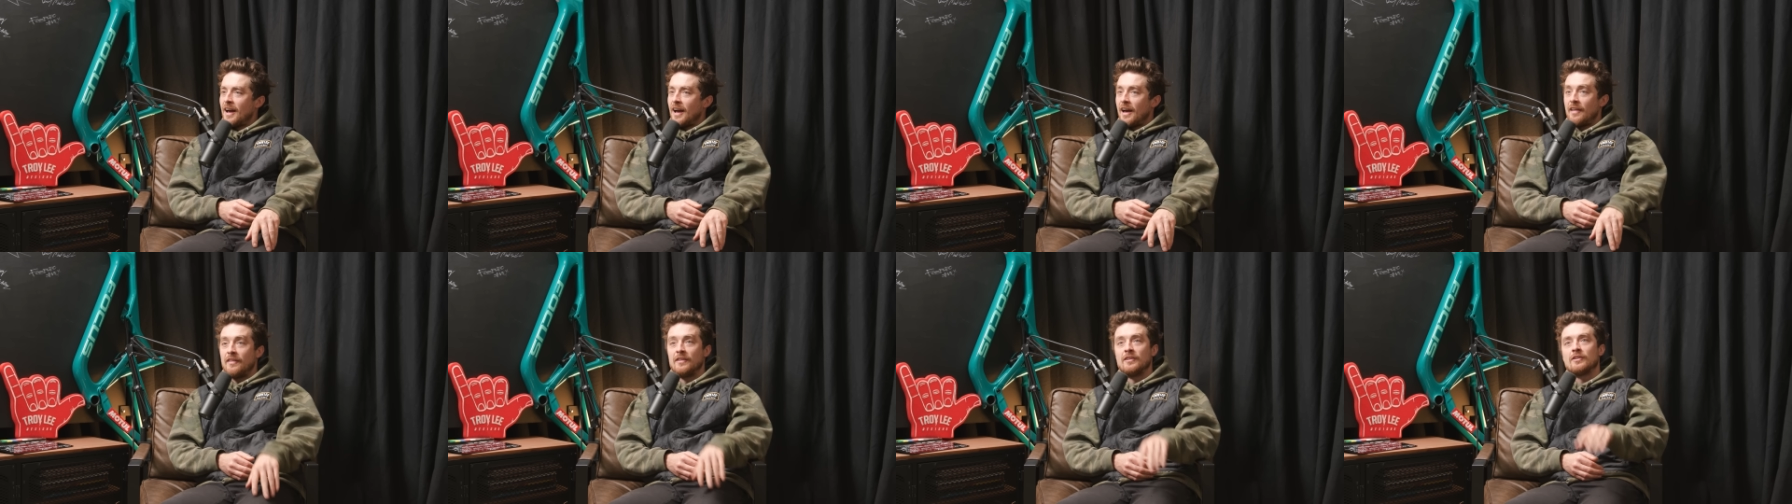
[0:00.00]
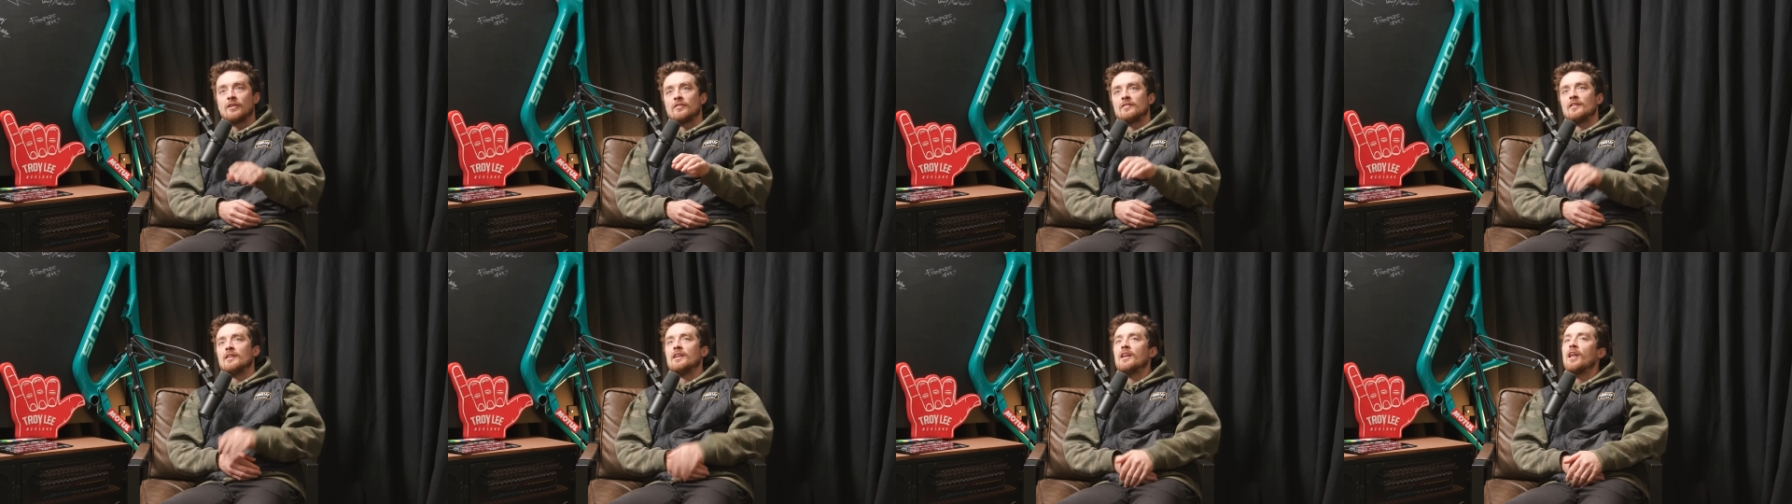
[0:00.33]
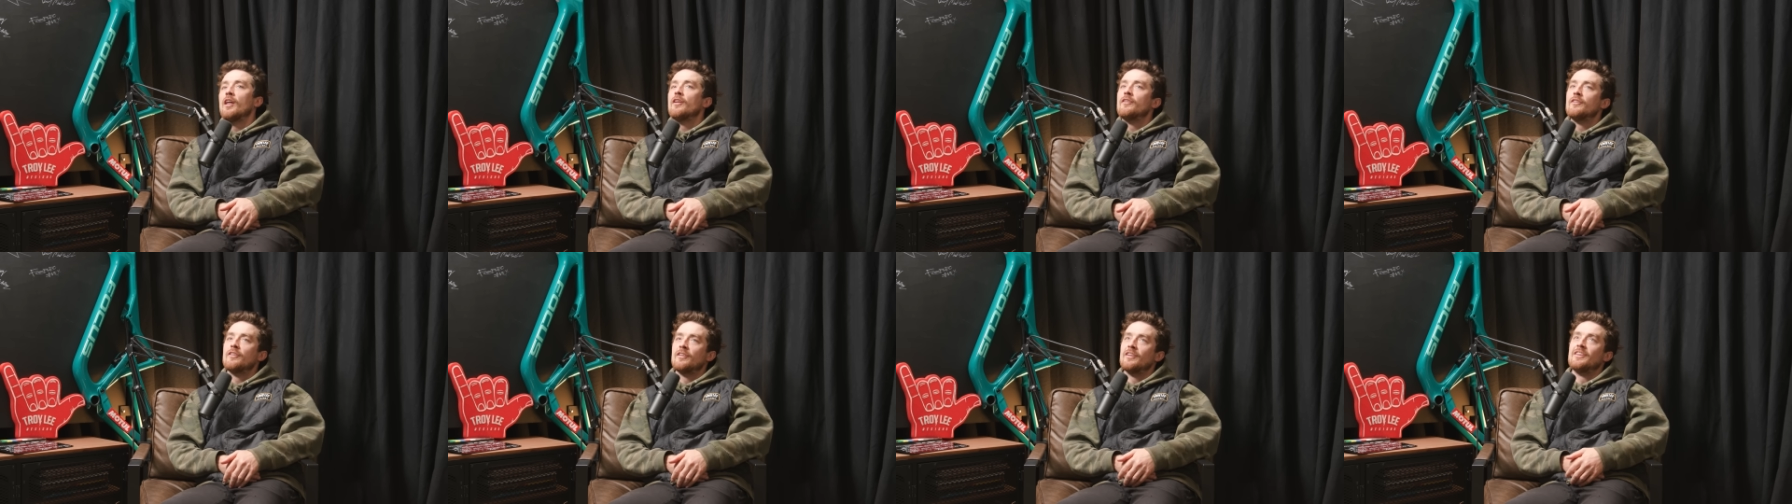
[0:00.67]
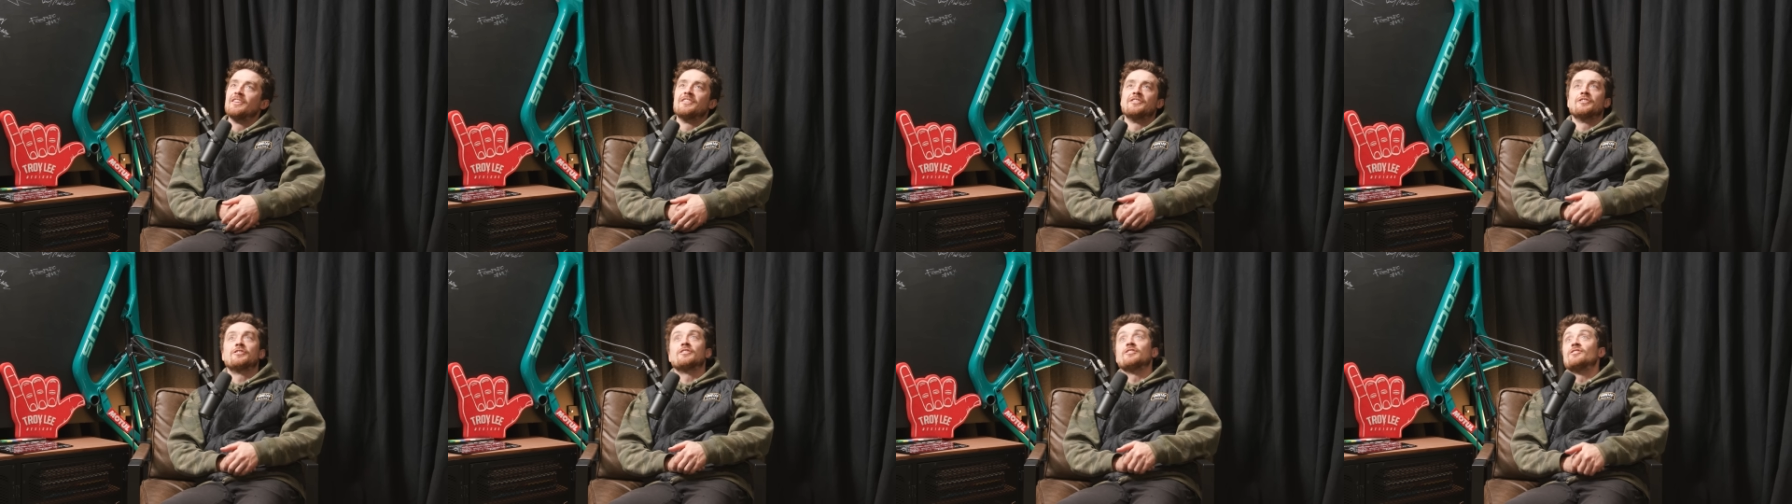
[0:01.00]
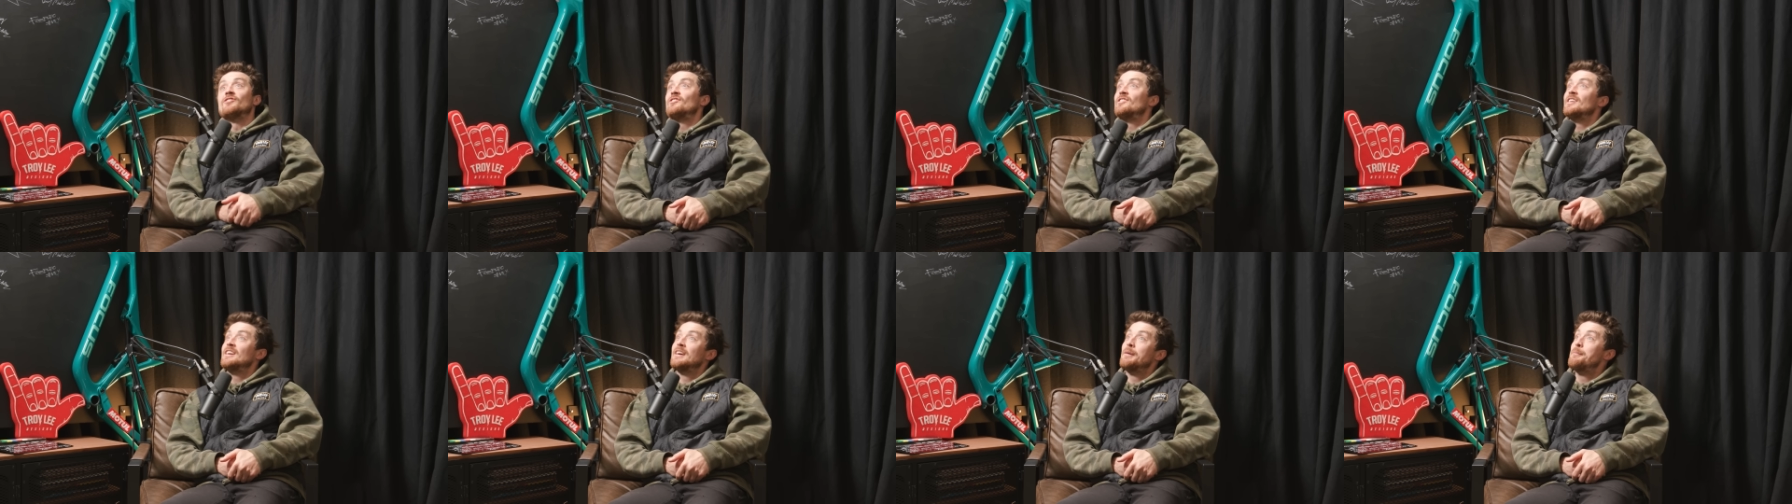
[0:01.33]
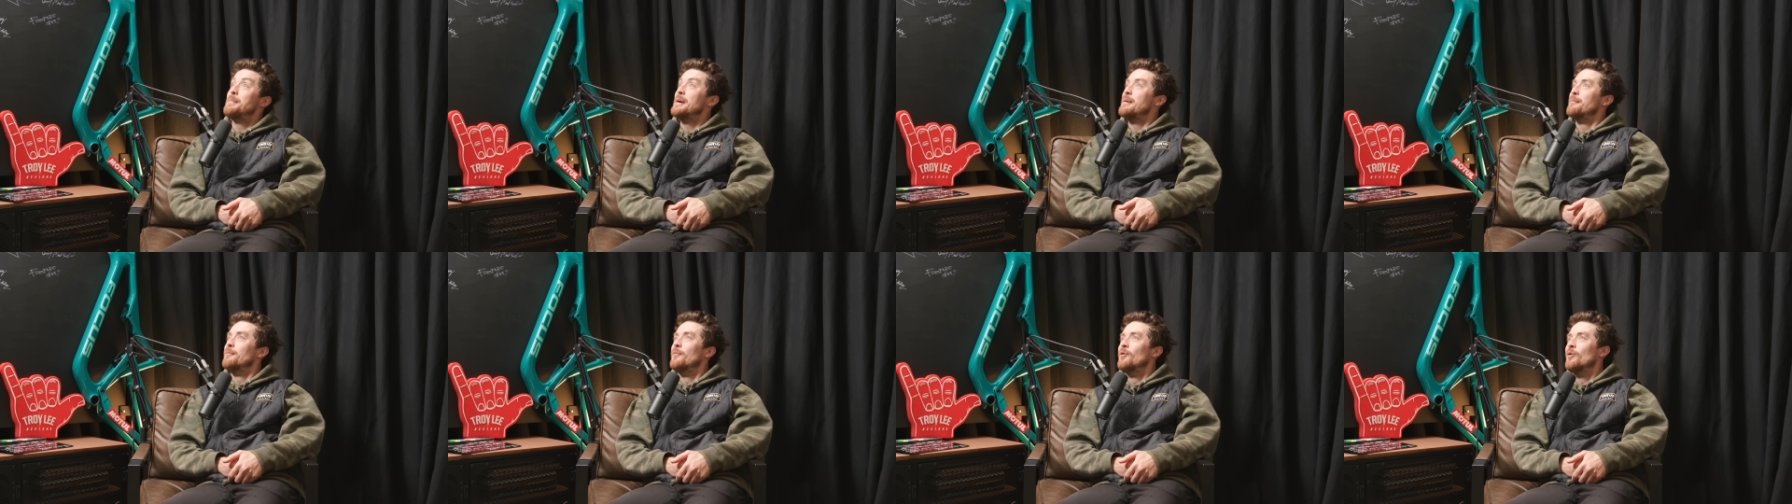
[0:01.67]
And then you go to London and you can see a
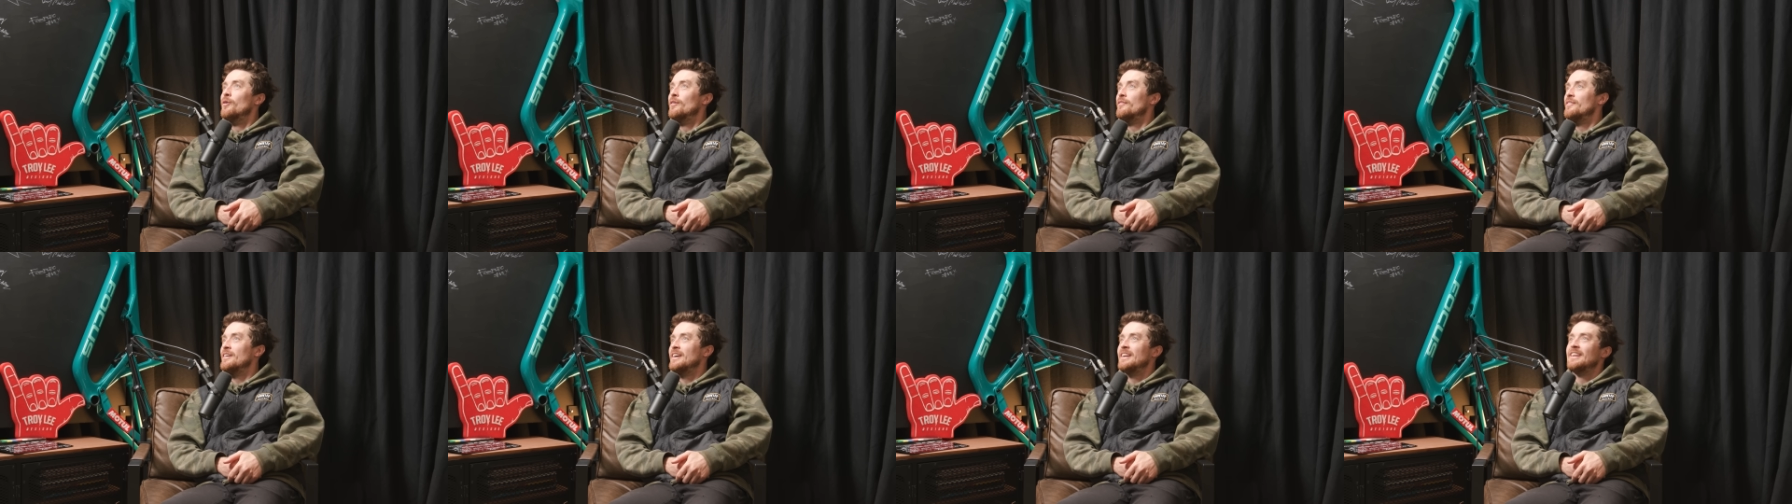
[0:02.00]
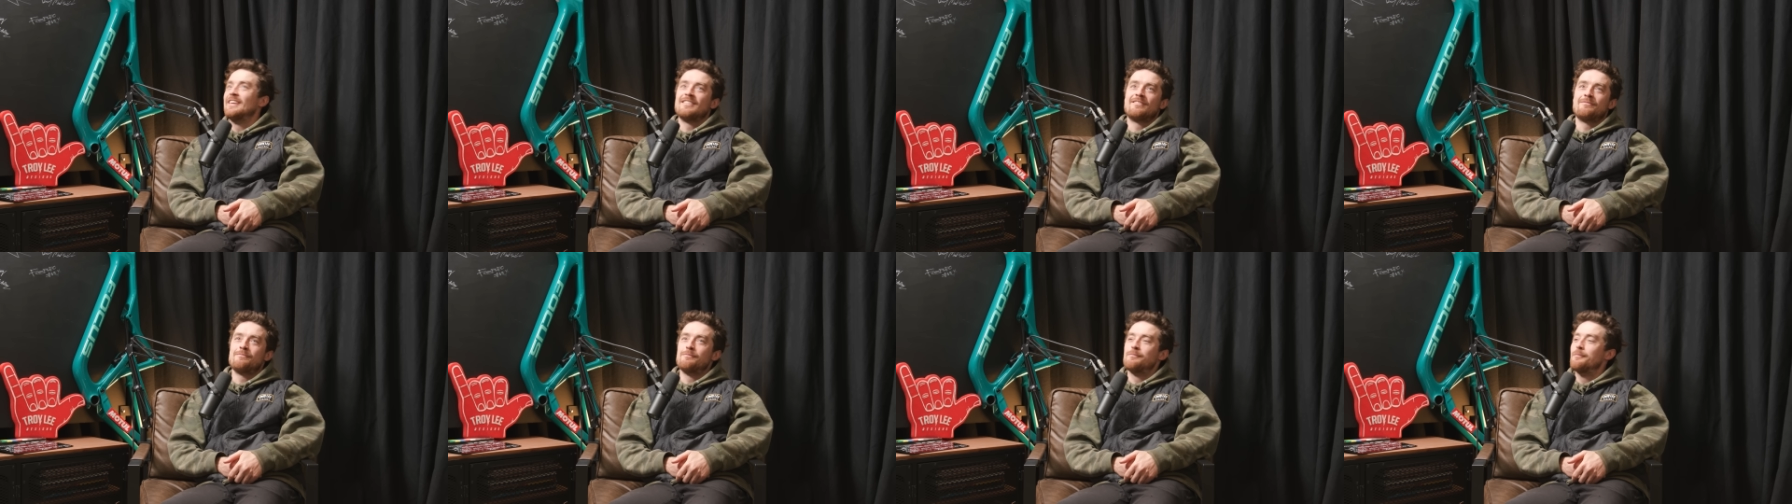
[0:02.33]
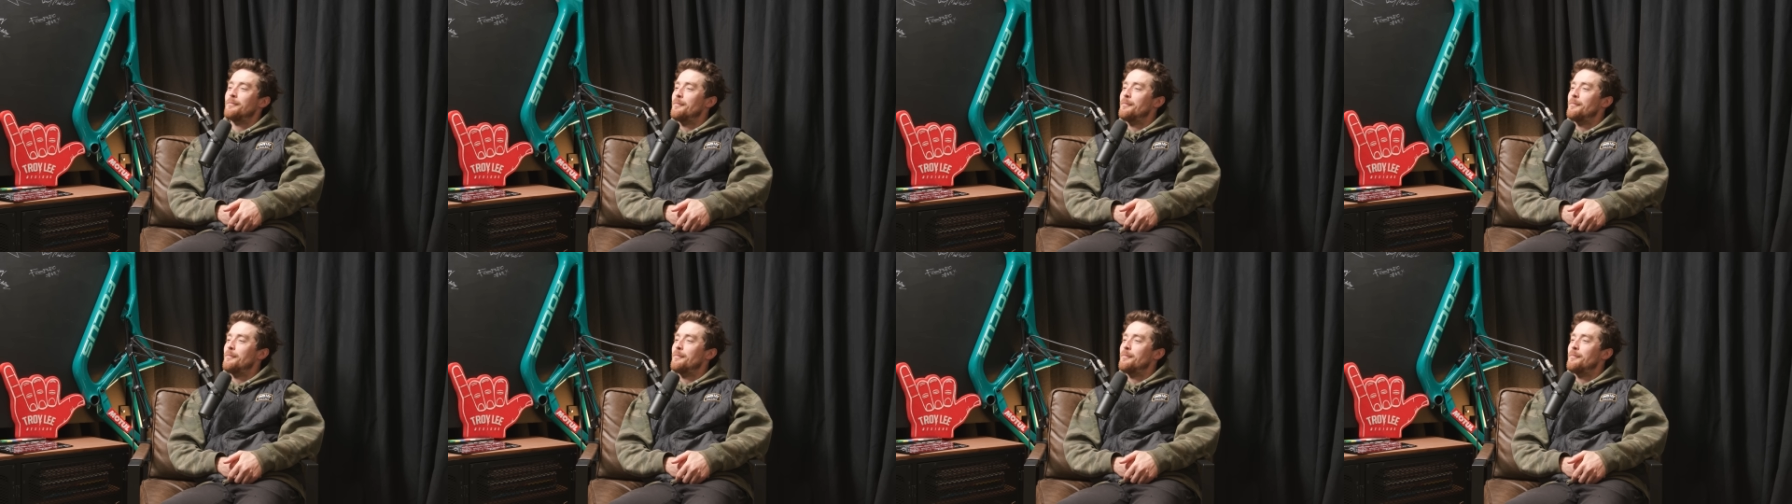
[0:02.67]
bit more of it, and it's